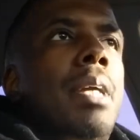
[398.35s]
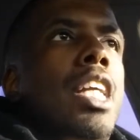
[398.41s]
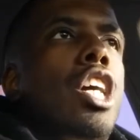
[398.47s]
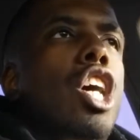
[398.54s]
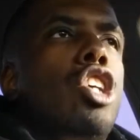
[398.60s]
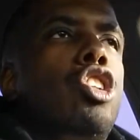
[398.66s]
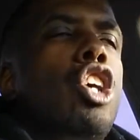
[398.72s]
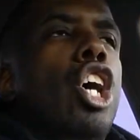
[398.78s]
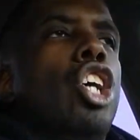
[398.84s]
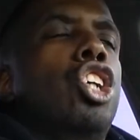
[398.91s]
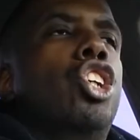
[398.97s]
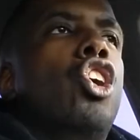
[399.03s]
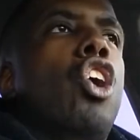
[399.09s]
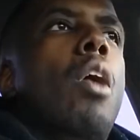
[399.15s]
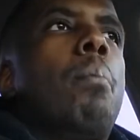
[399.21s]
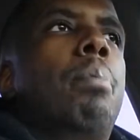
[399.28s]
Because
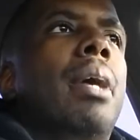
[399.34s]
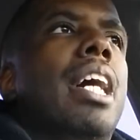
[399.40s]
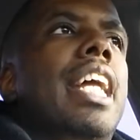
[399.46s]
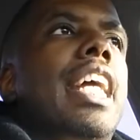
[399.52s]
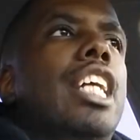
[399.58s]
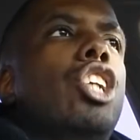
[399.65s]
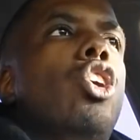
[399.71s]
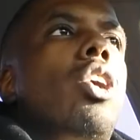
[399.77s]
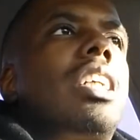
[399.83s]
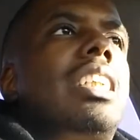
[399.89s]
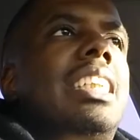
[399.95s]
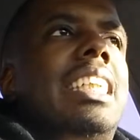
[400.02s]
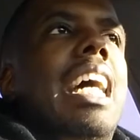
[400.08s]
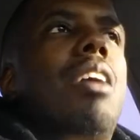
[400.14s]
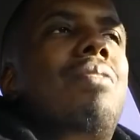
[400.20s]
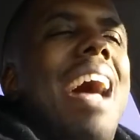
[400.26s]
you're putting
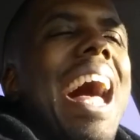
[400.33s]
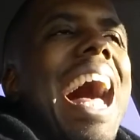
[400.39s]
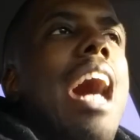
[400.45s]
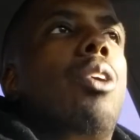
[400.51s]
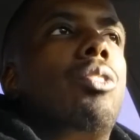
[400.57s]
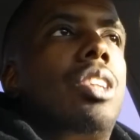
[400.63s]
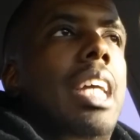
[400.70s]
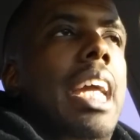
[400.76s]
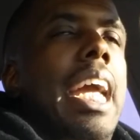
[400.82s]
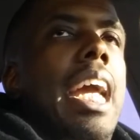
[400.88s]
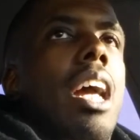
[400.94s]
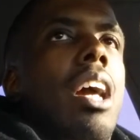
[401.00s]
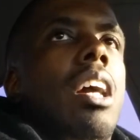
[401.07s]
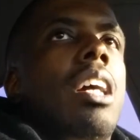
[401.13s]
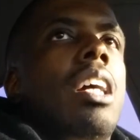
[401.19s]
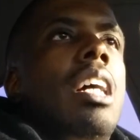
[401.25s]
yourself out
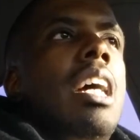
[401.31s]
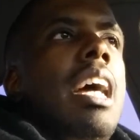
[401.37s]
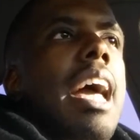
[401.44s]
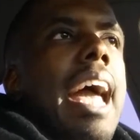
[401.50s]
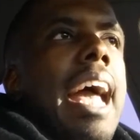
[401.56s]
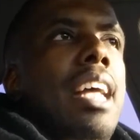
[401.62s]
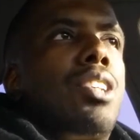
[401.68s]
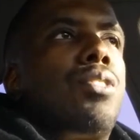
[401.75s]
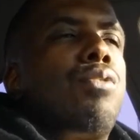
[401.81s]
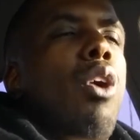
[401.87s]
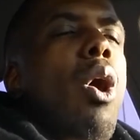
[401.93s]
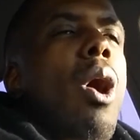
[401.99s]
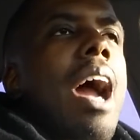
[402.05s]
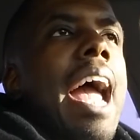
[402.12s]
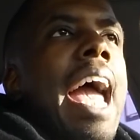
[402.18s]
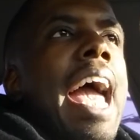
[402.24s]
there, as
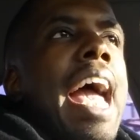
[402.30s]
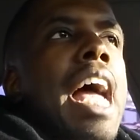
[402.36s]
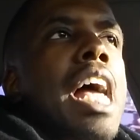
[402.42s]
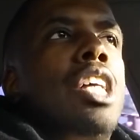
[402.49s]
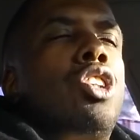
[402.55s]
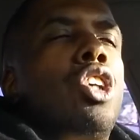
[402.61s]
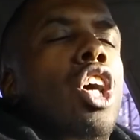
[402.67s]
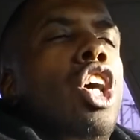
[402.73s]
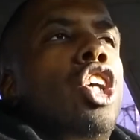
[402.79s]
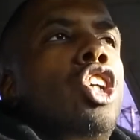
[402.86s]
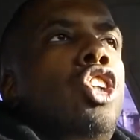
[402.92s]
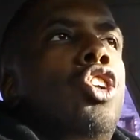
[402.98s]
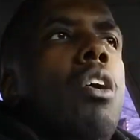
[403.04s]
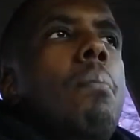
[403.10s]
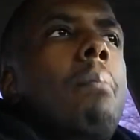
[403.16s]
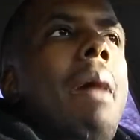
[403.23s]
far as
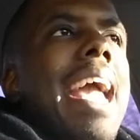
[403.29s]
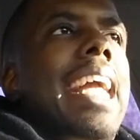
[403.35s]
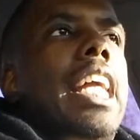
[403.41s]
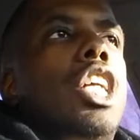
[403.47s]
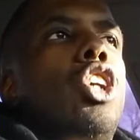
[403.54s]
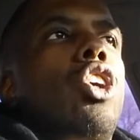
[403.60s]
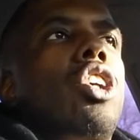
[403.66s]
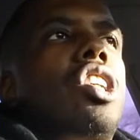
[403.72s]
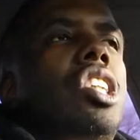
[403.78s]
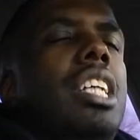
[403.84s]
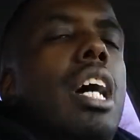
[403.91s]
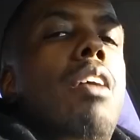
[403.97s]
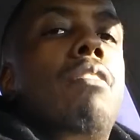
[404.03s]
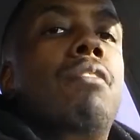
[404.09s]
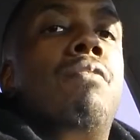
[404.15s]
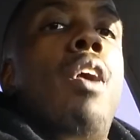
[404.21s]
you're making
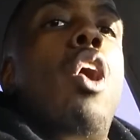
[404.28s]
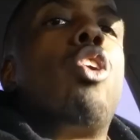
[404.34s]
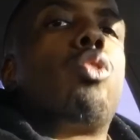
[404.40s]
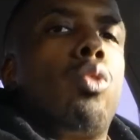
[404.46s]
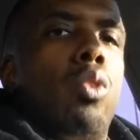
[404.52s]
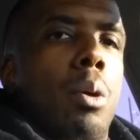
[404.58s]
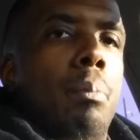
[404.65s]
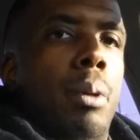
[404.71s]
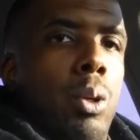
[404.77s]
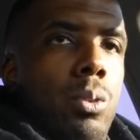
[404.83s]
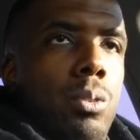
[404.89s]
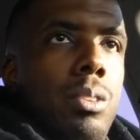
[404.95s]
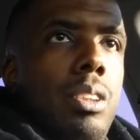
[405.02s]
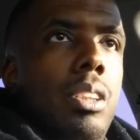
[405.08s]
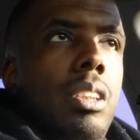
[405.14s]
yourself vulnerable.